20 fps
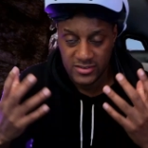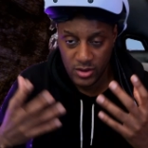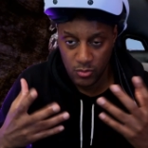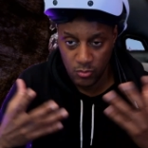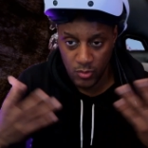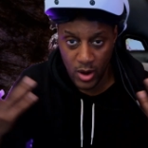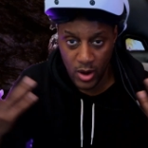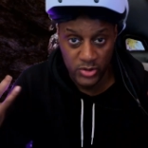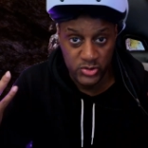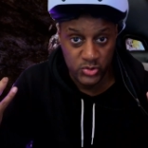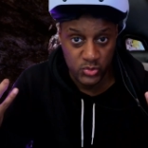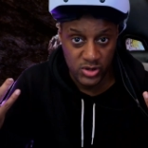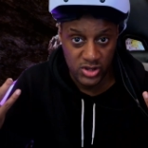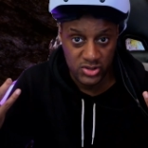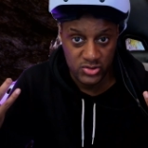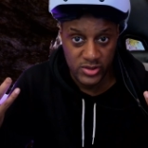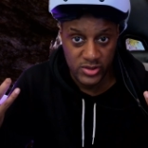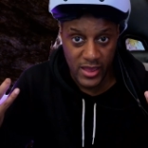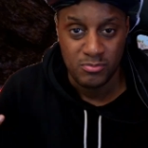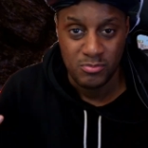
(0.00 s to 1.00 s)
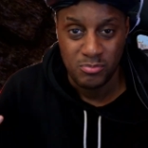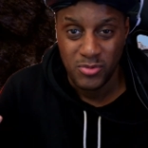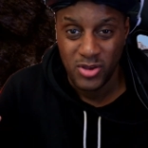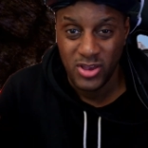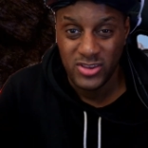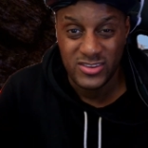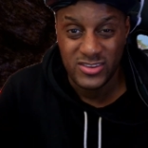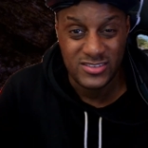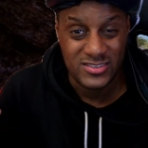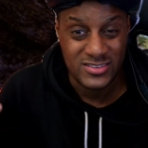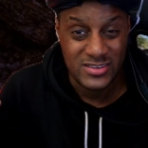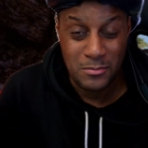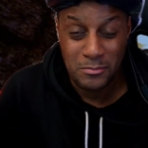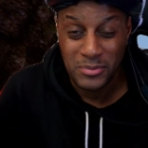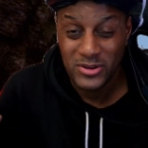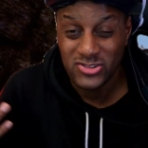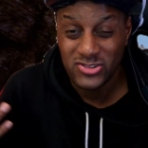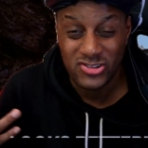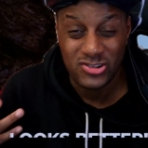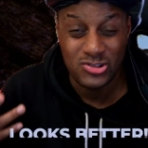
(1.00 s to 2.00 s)
Why would you want to do that? Because it simply
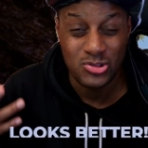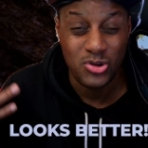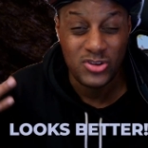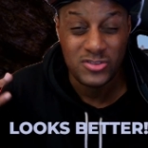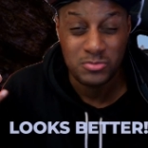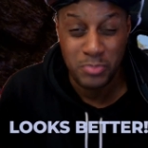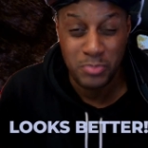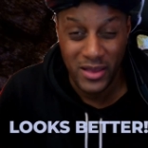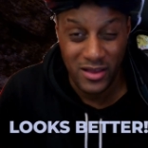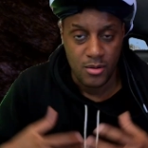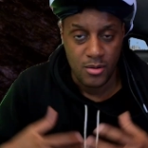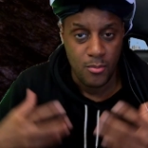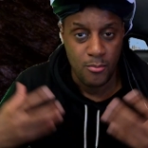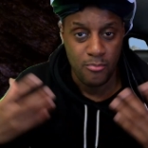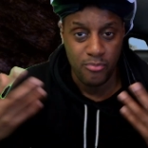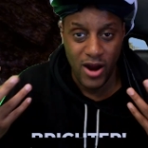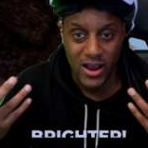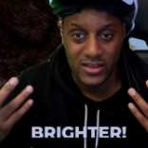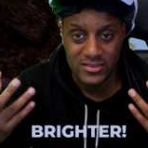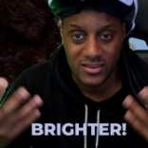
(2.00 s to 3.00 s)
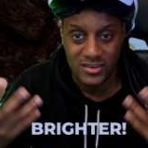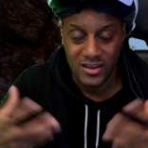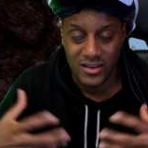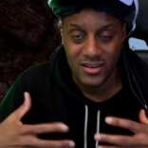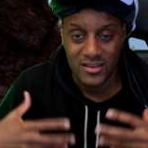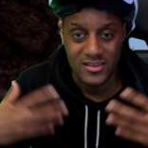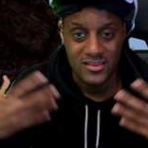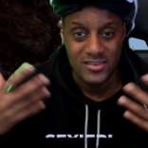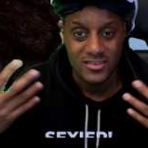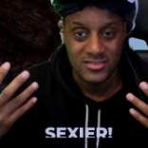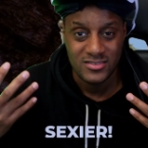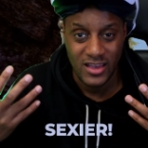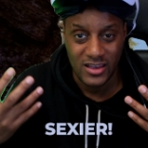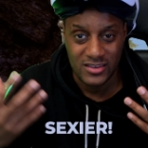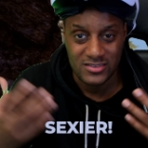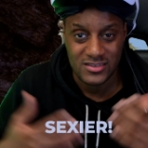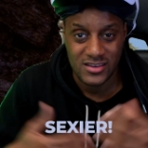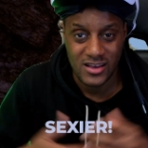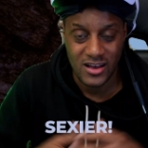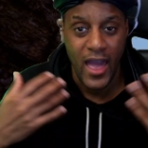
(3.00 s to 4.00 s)
just looks better, brighter,
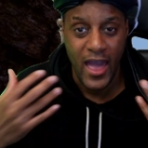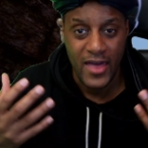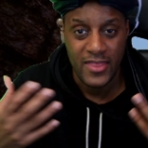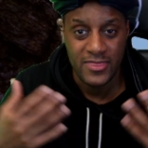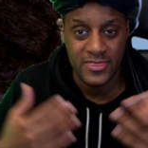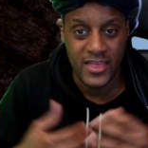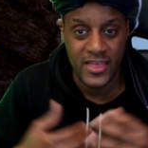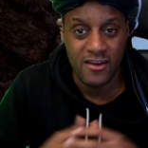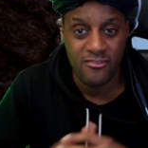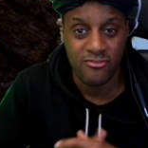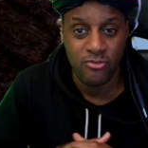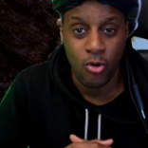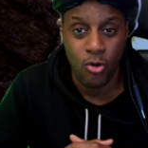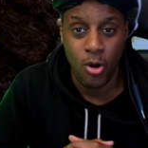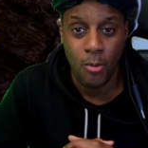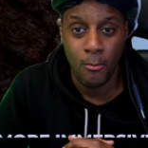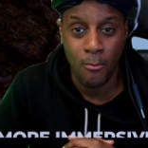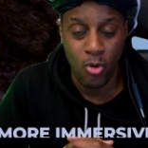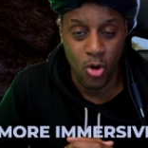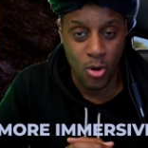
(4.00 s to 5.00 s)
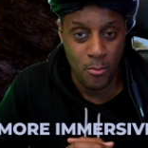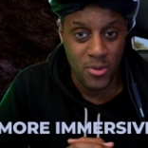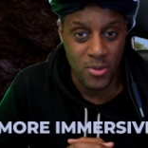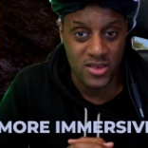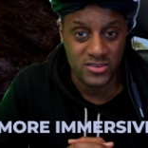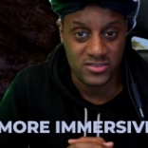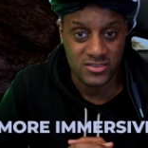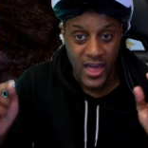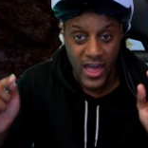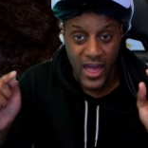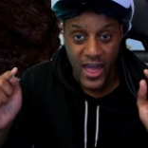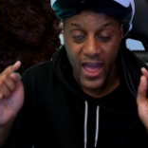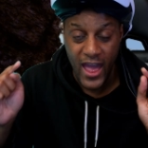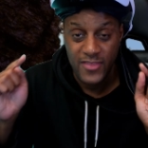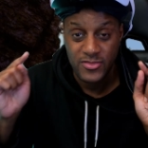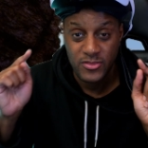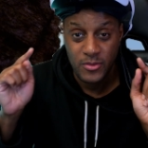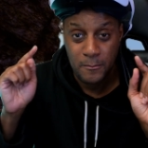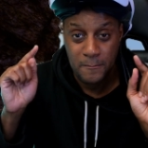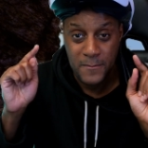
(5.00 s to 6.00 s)
sexier, therefore more immersive.
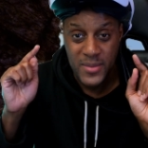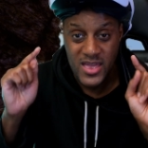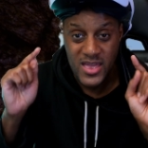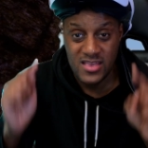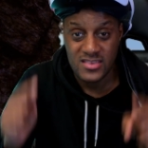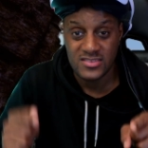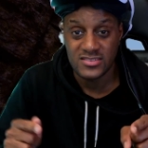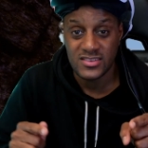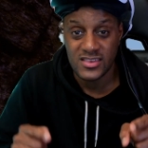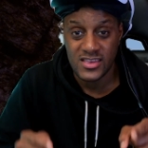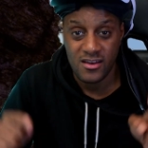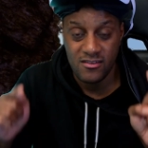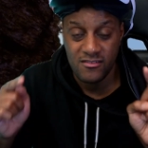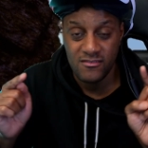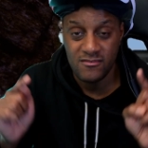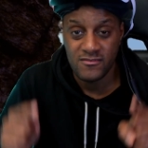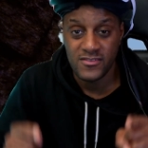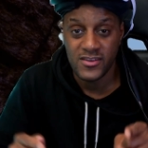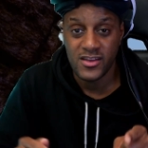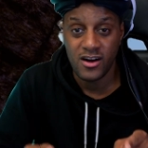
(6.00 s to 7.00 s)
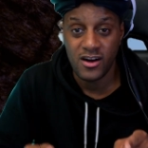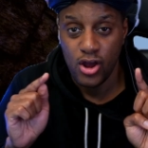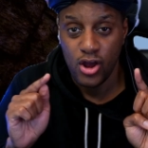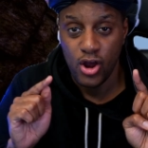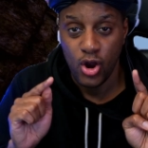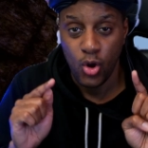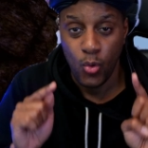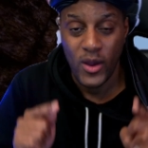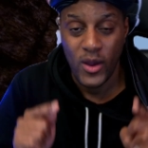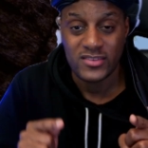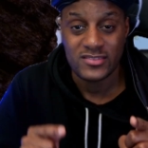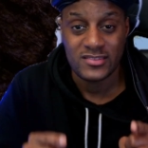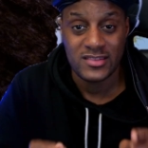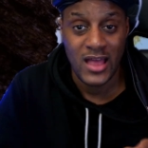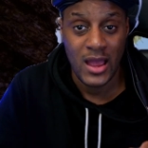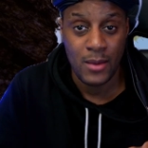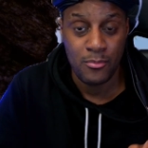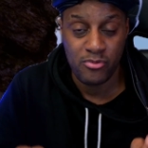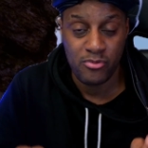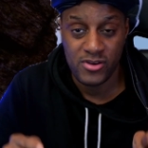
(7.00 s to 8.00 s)
And the PC VR Quest
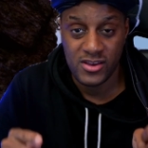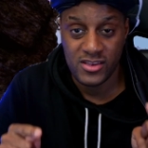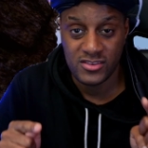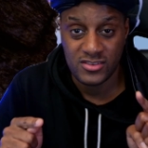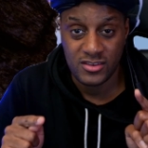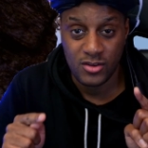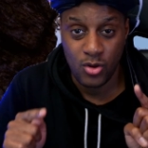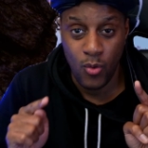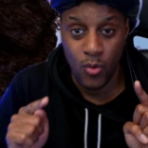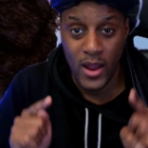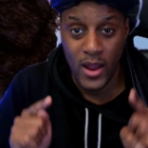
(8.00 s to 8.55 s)
library is quite